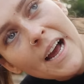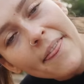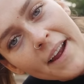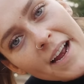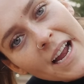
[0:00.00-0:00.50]
I
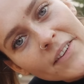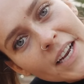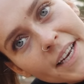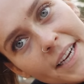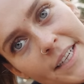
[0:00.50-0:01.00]
think I have an
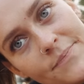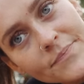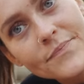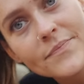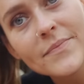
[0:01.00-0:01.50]
idea.
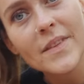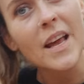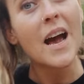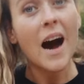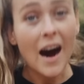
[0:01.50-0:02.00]

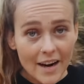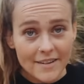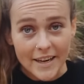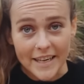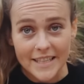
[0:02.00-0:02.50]
I
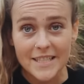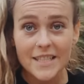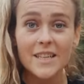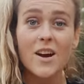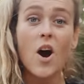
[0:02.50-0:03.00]
raked
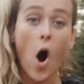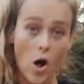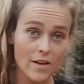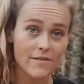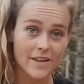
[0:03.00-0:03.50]

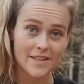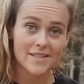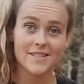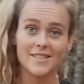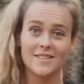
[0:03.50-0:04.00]
all of this.